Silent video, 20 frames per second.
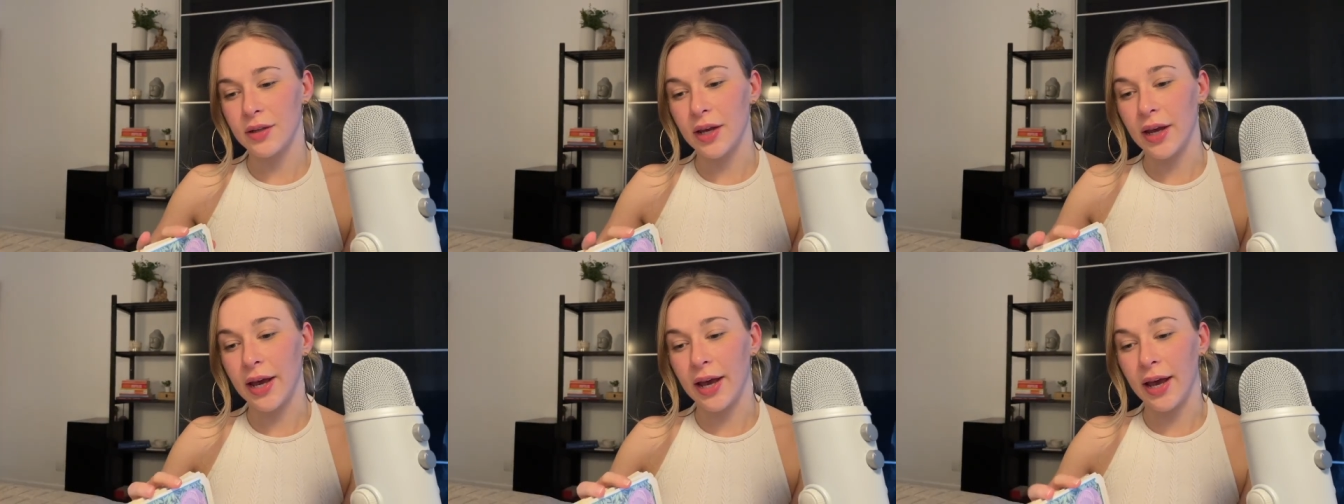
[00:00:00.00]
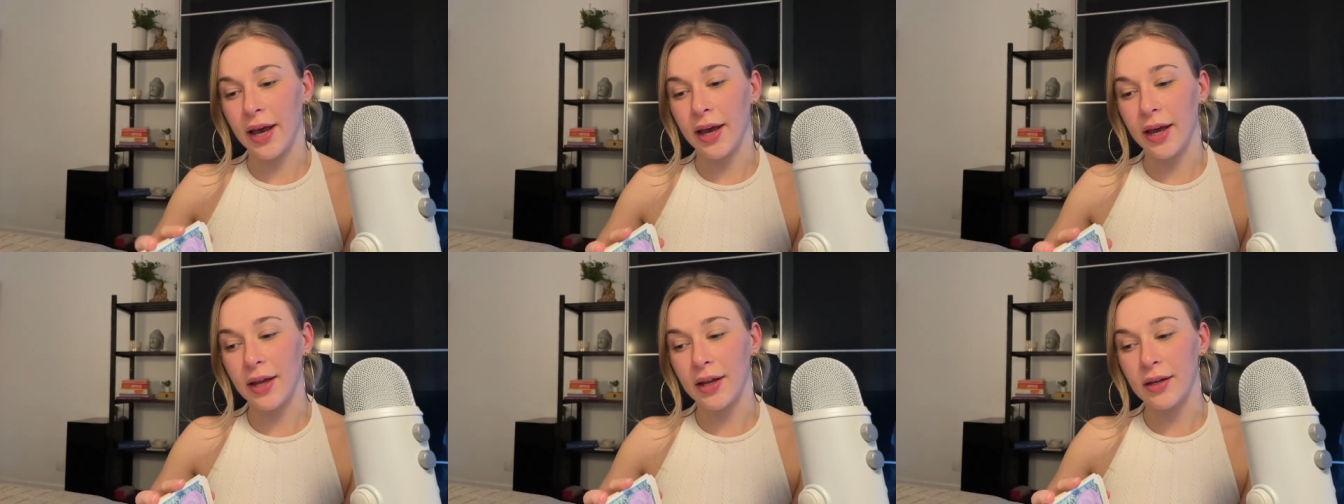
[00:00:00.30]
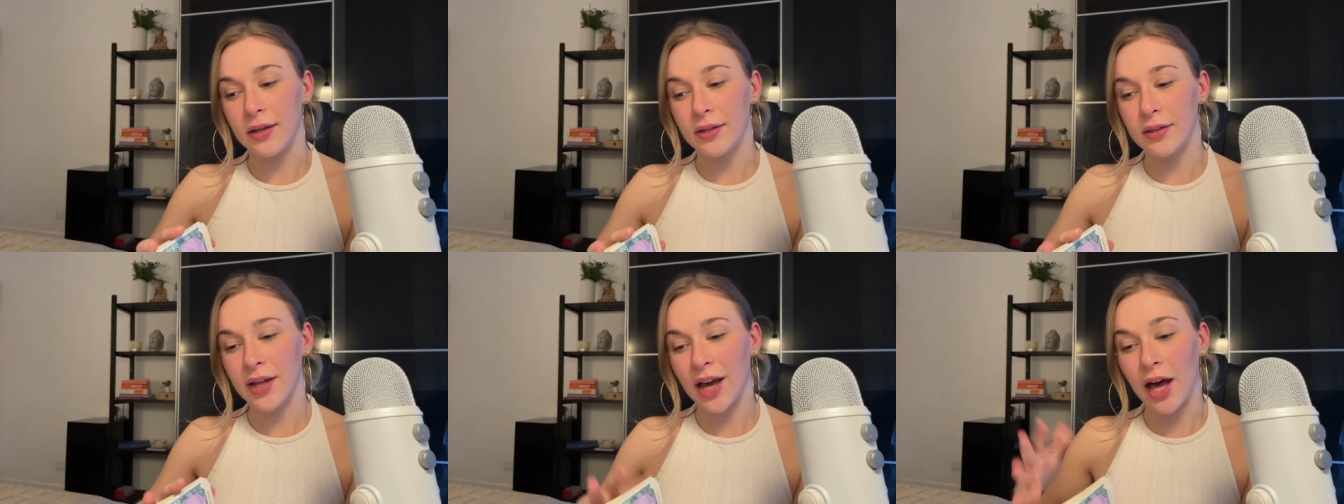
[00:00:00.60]

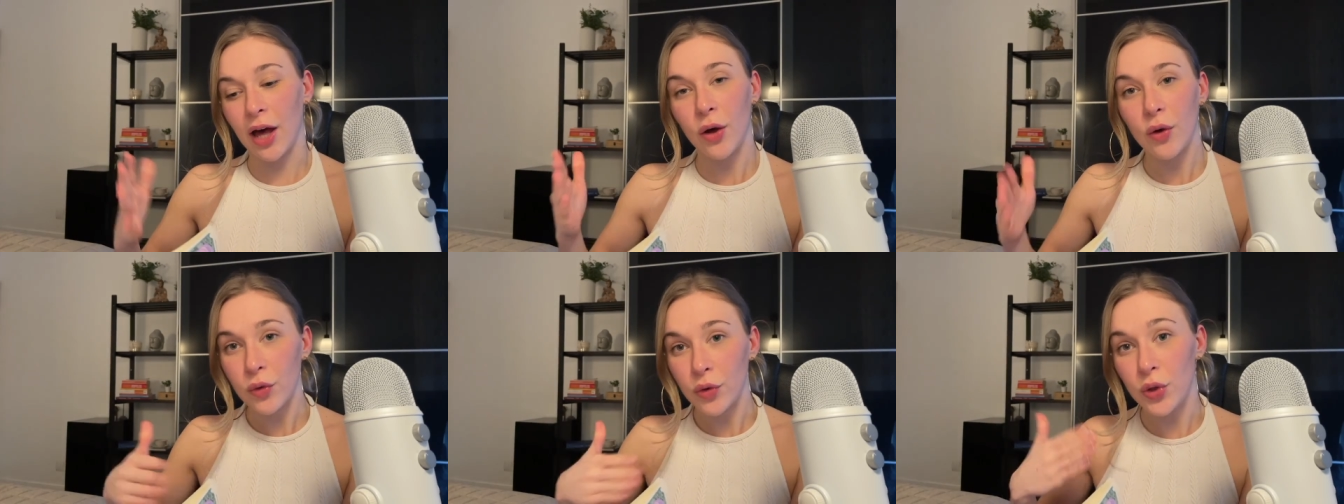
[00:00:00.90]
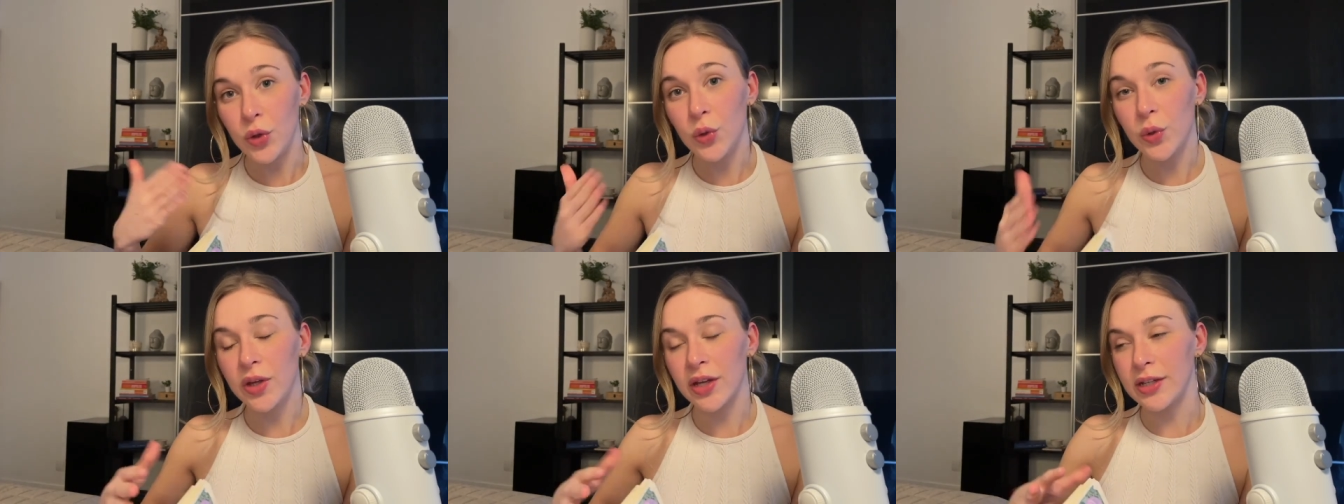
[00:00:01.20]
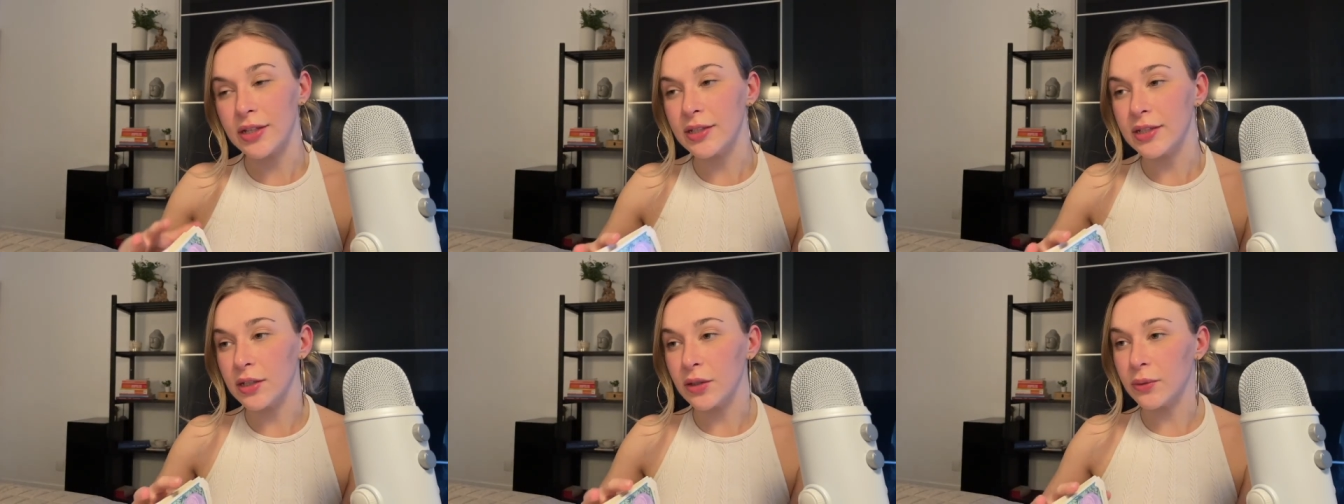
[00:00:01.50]
and how you
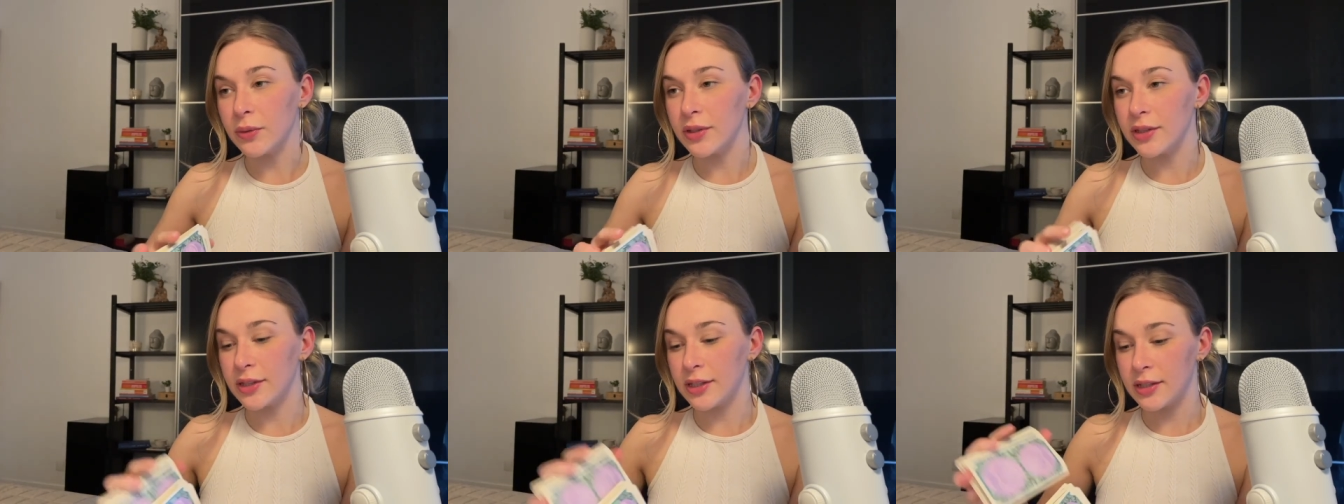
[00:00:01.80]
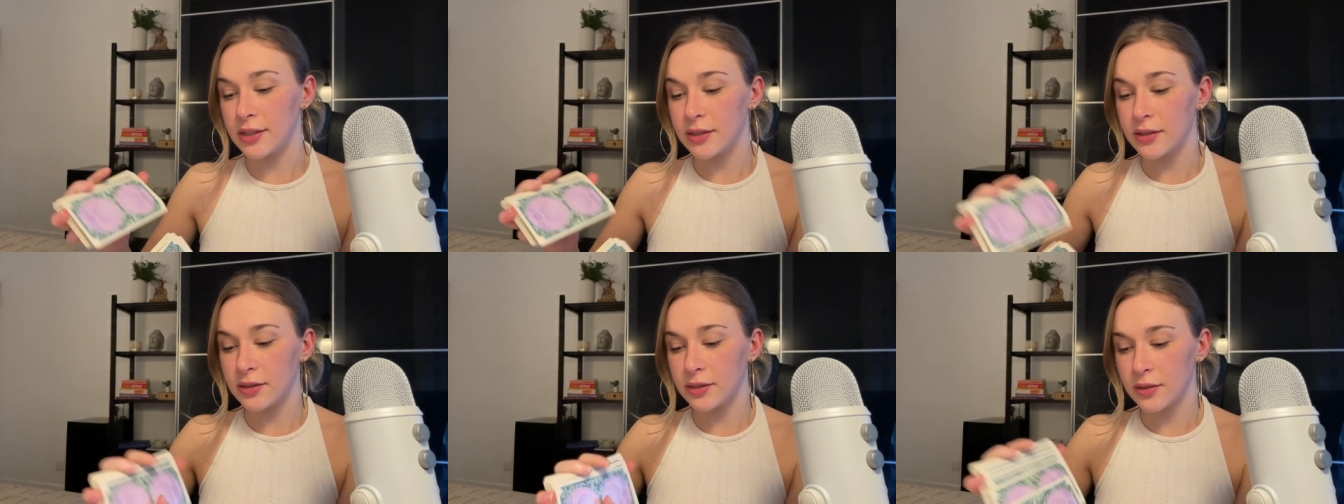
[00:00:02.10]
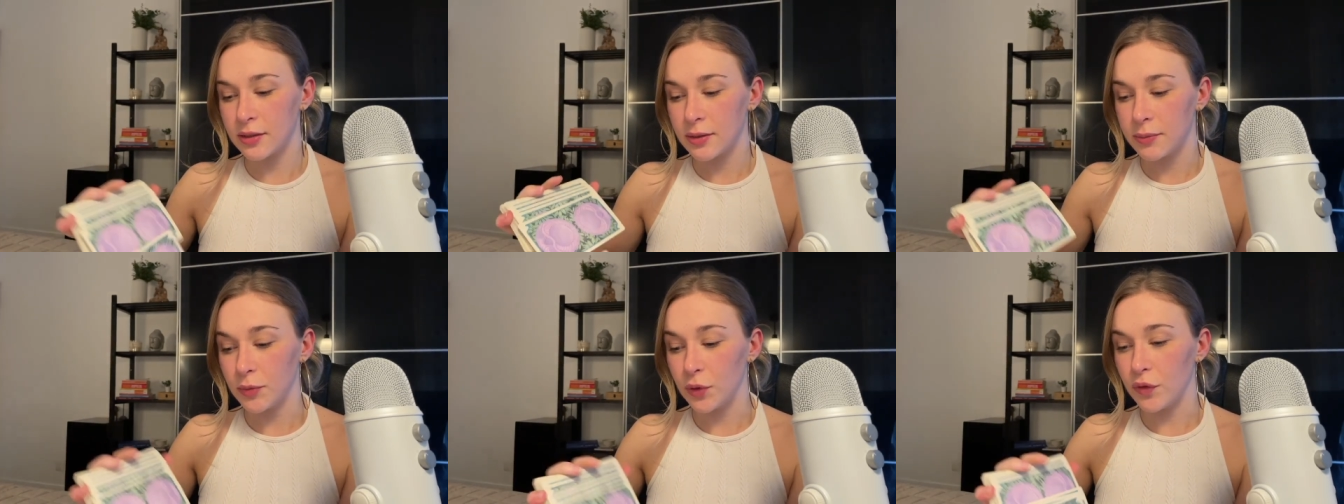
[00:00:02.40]
can deal with this
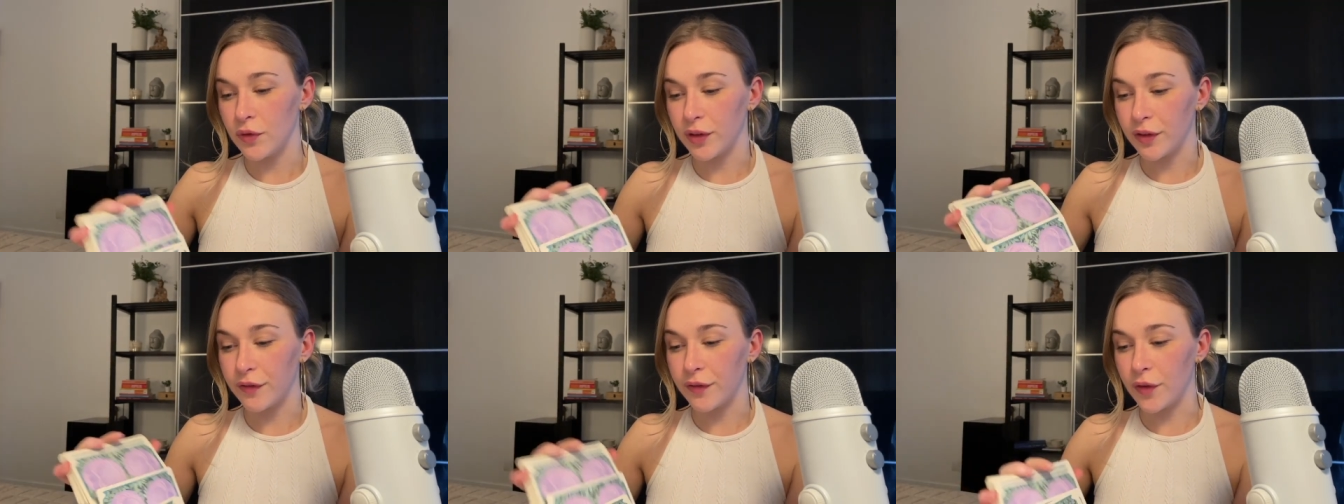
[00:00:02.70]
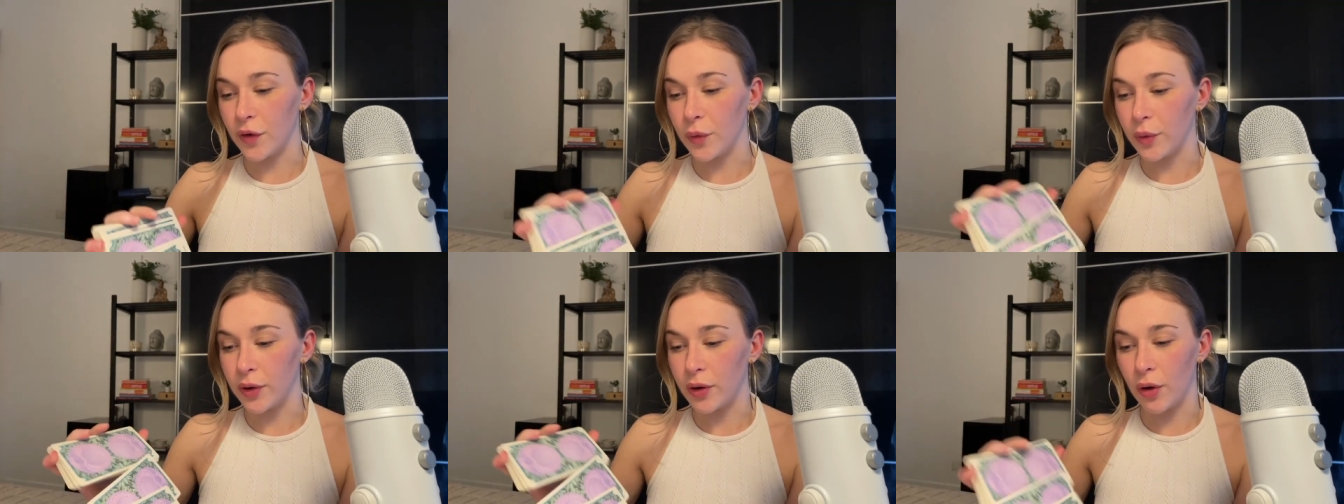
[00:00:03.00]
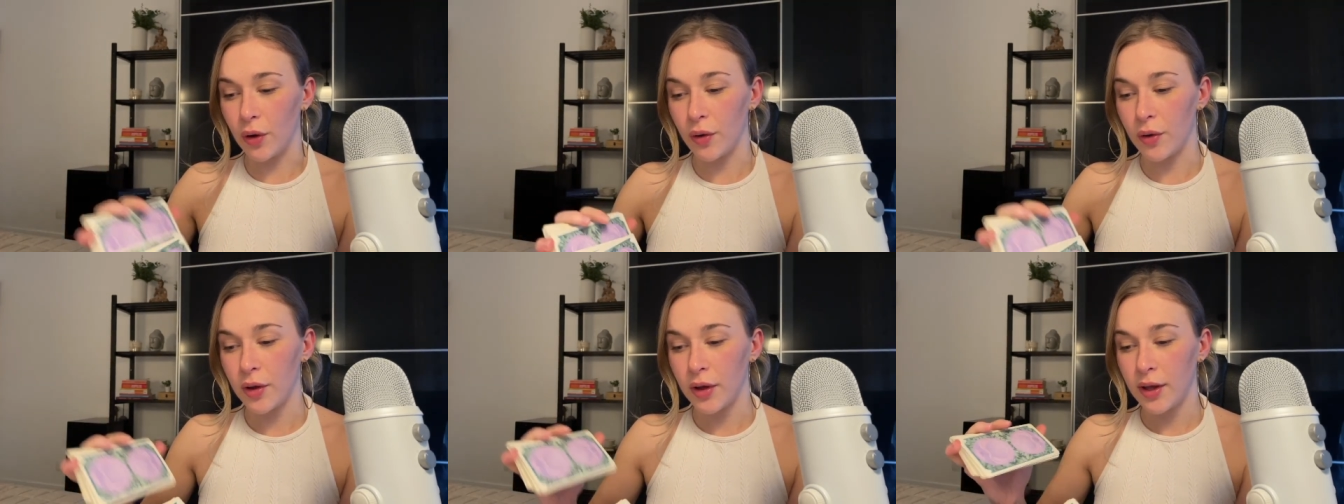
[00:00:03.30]
moving forward
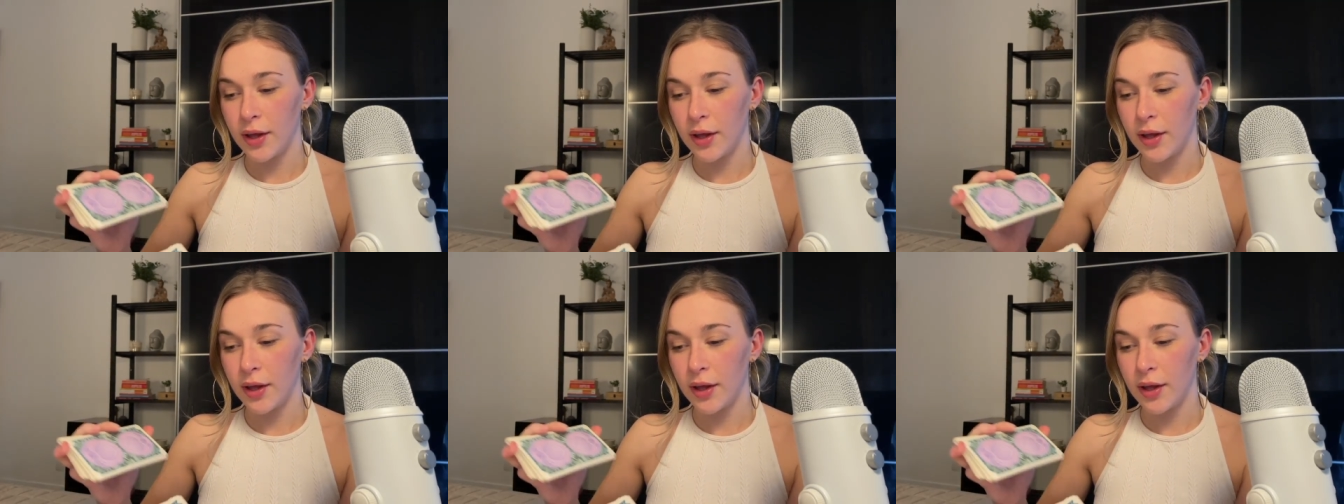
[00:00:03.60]
or